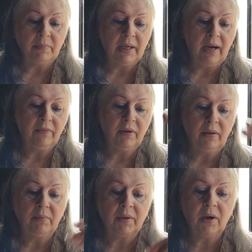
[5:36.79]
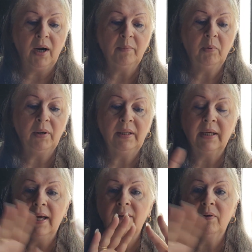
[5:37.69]
cover it with cardboard and
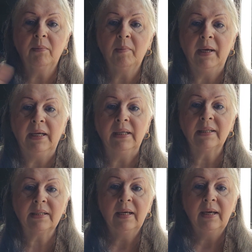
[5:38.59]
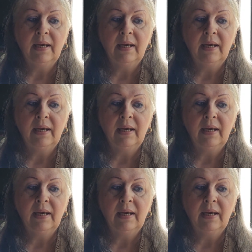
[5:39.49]
then cover it with blankets